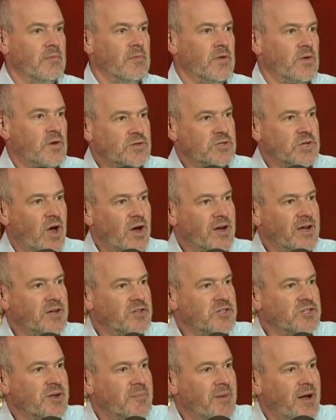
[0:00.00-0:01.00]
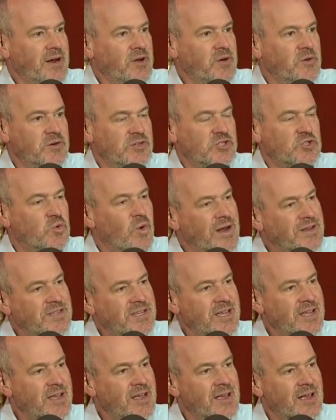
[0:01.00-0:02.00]
you're talking to somebody who's
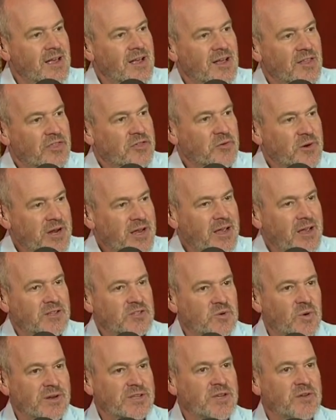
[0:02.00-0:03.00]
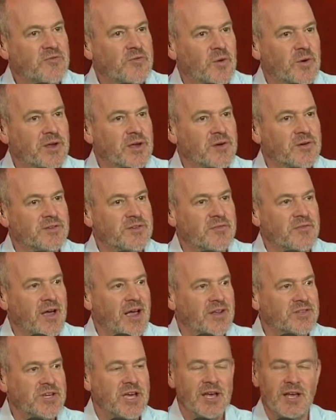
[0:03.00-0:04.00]
23, 24 years of
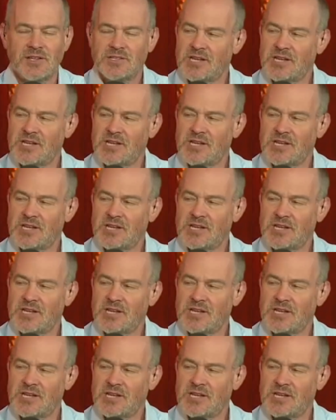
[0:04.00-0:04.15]
age.